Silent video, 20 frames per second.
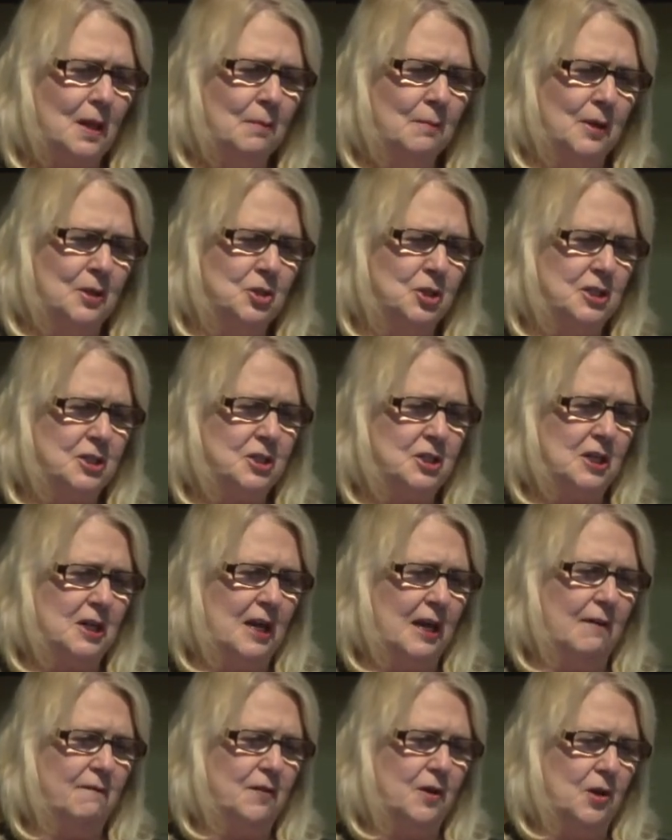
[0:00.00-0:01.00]
But just to
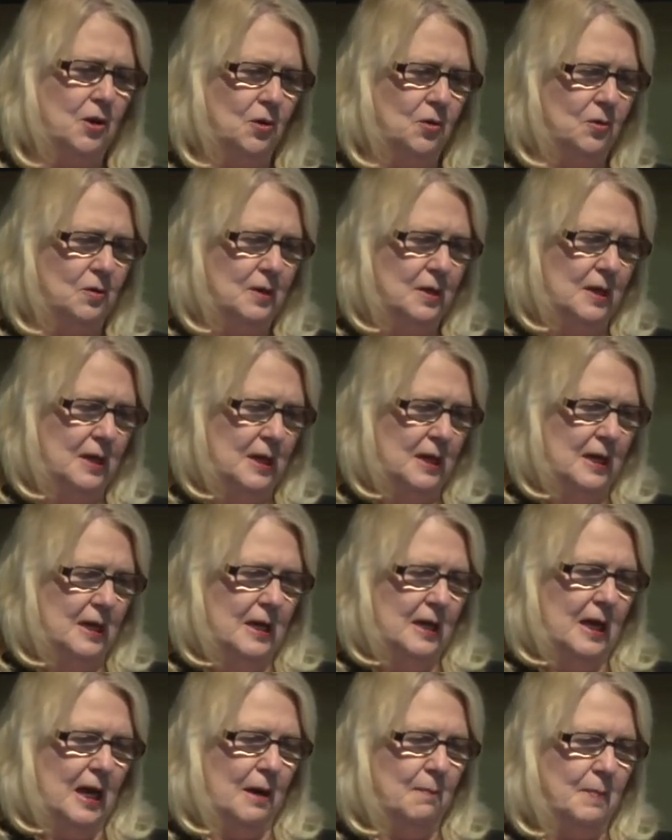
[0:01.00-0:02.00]
give you
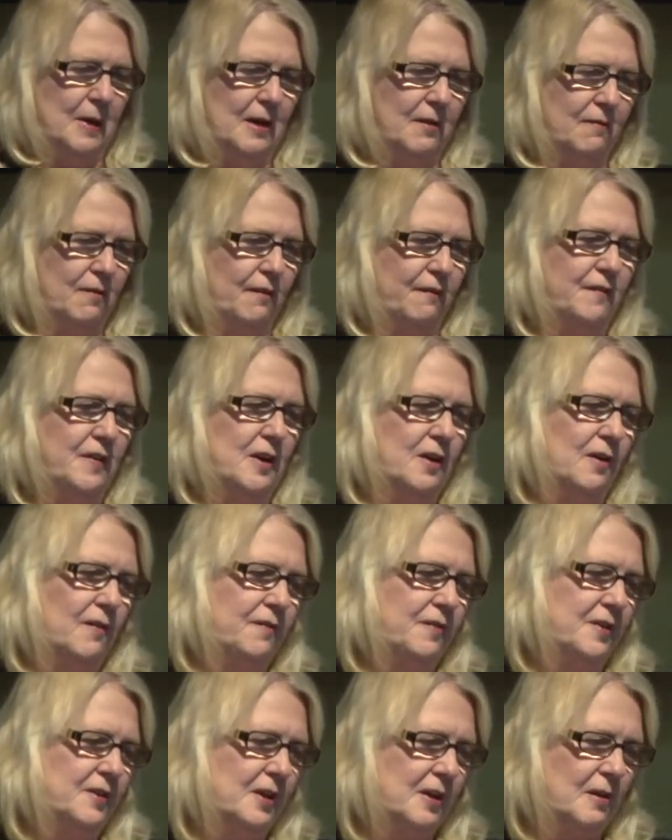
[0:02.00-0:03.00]
a bit of a feel
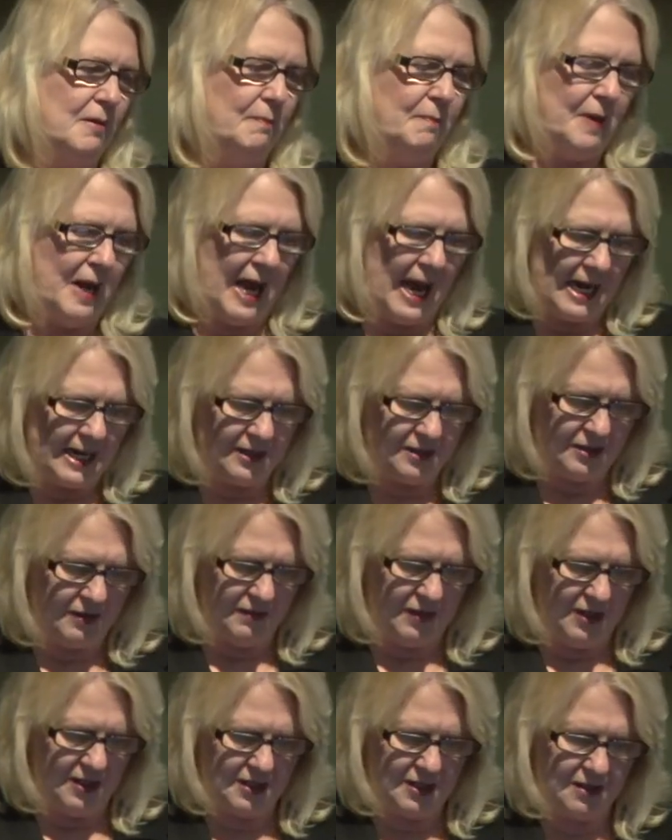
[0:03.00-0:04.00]
for the
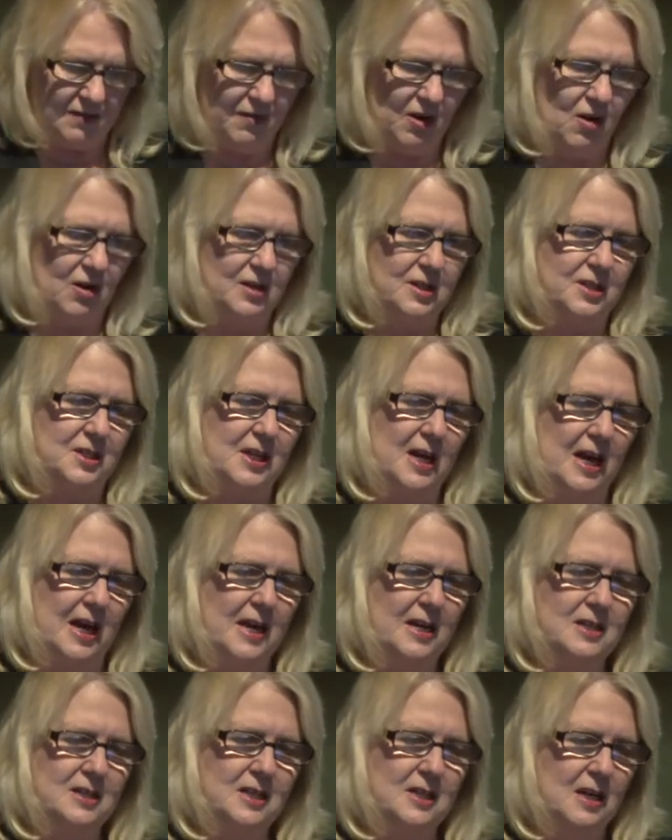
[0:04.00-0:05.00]
competitiveness of our
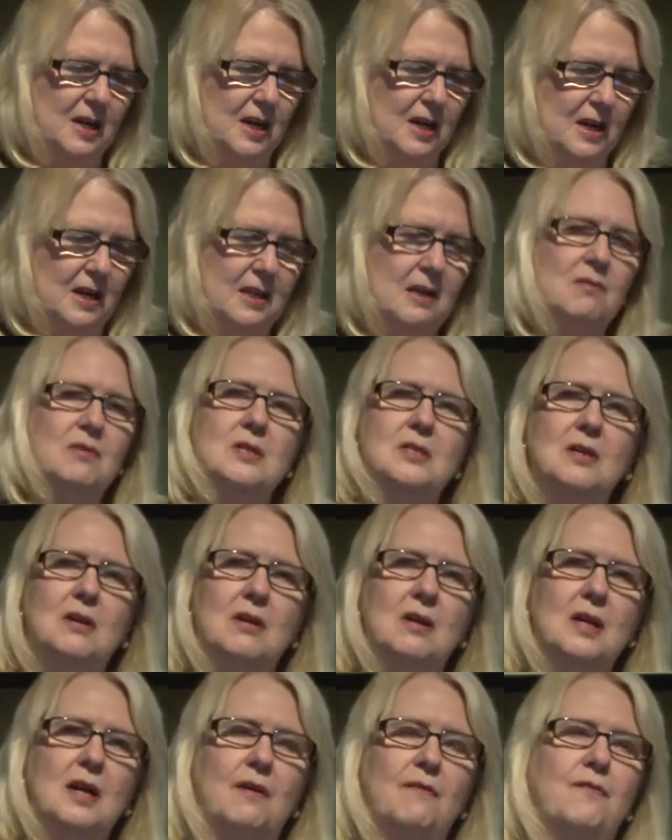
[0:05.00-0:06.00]
state, there was
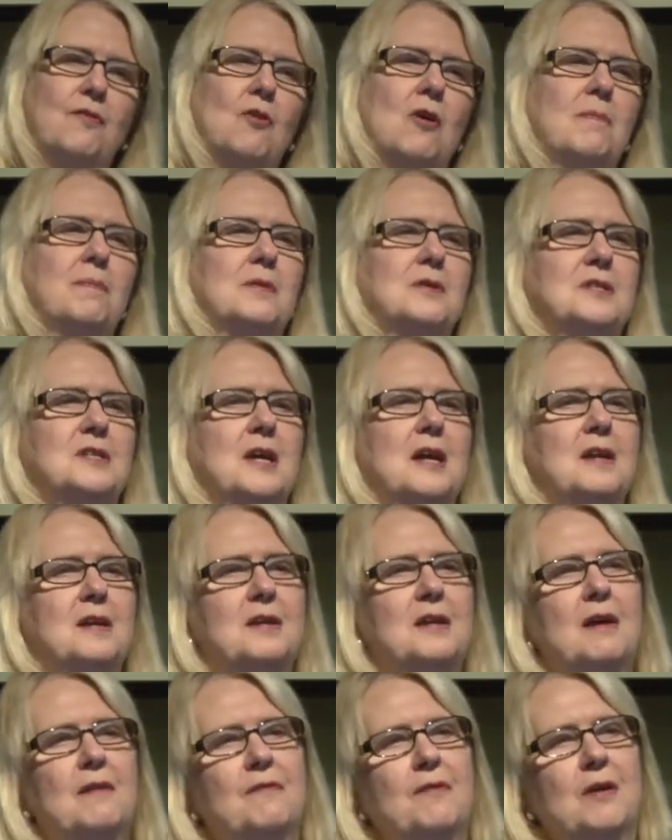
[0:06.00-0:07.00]
only a 4%
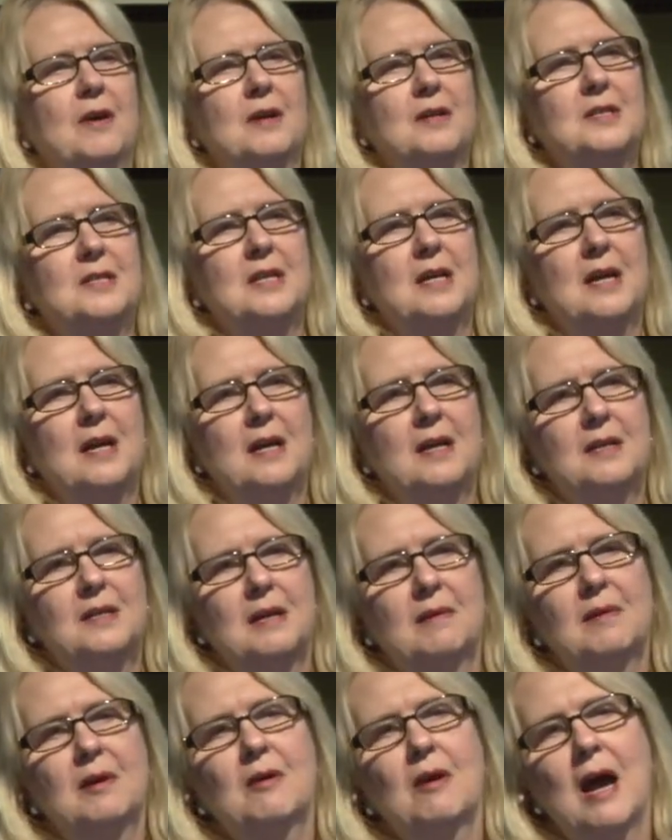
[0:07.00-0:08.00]
difference in
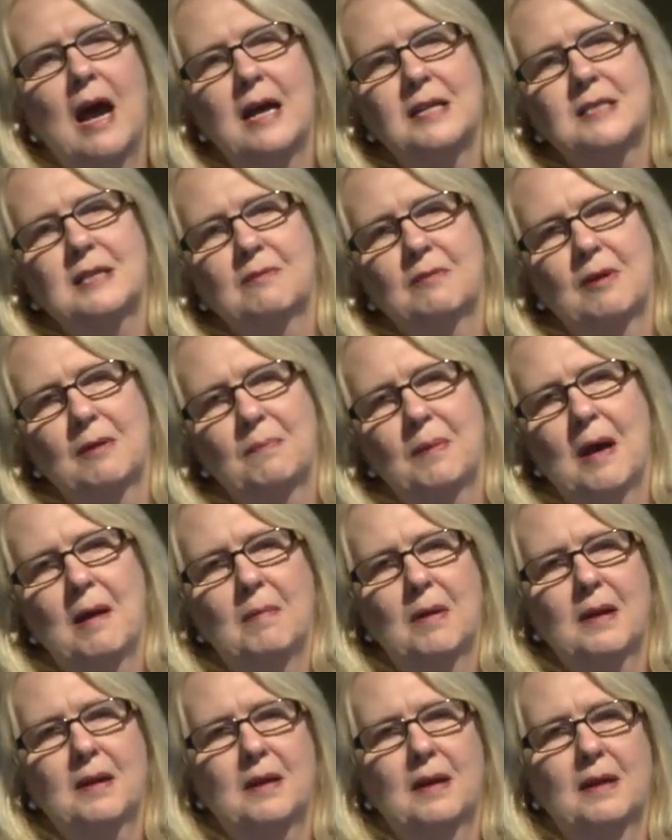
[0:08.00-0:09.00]
Democrats and
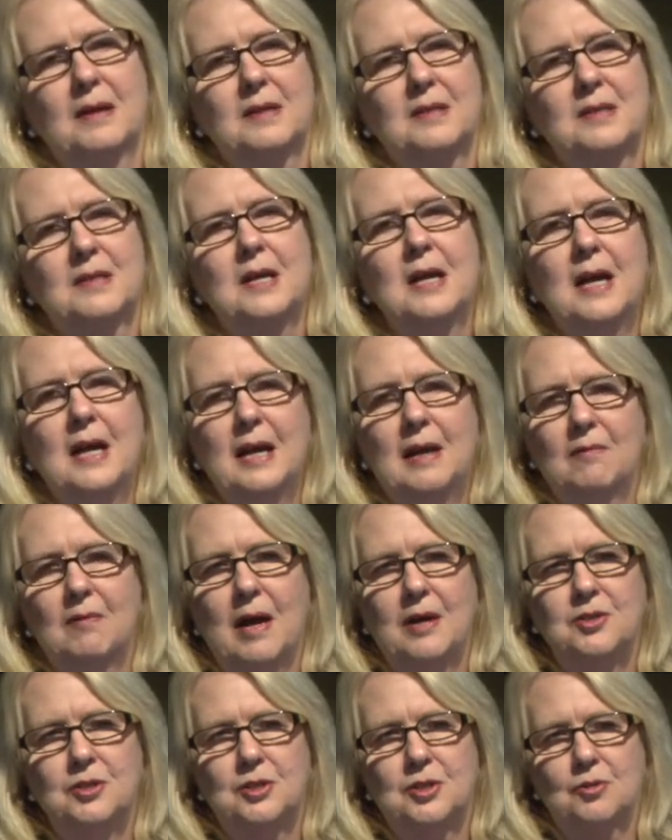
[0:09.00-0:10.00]
Republicans in
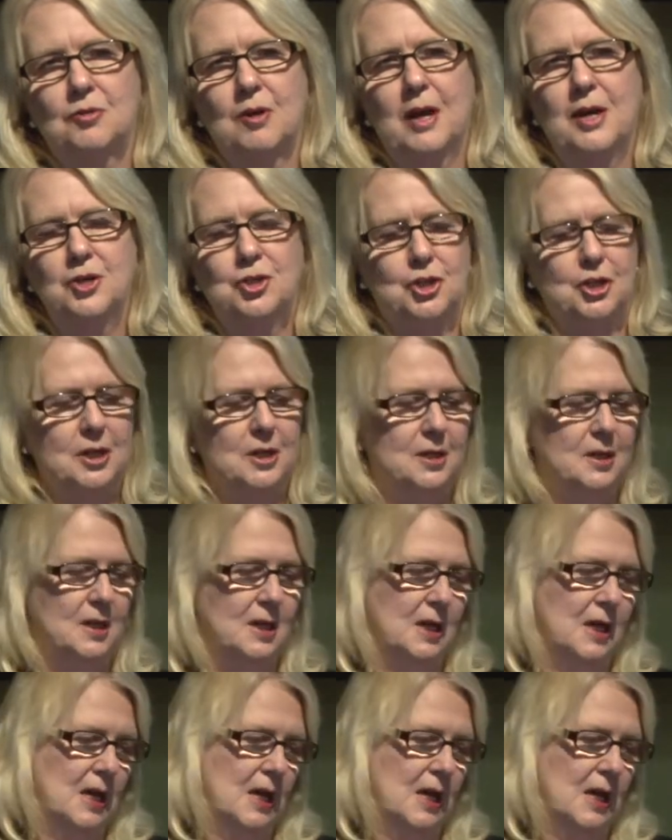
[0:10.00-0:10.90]
registration.